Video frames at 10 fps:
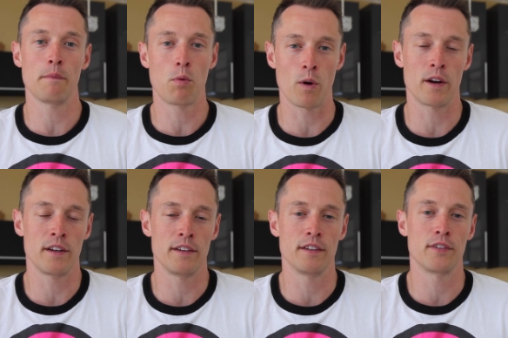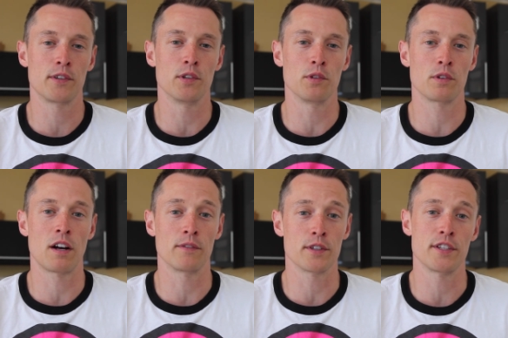important and difficult
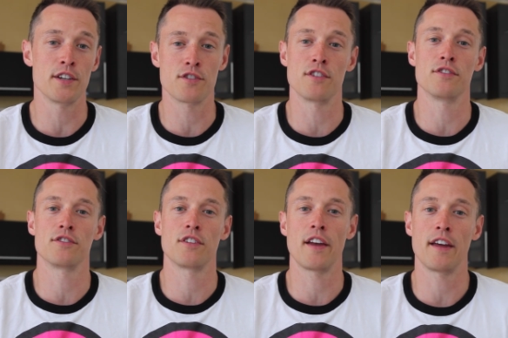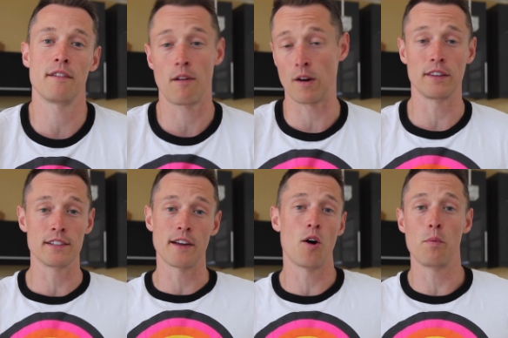conversations, and or at
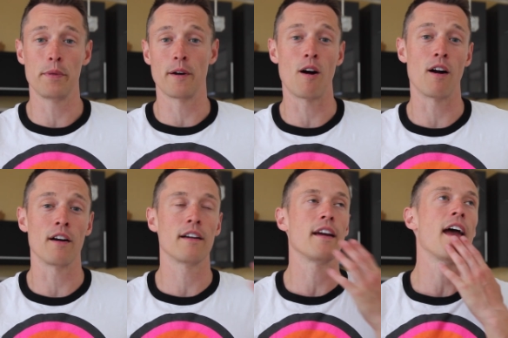least I hope there are.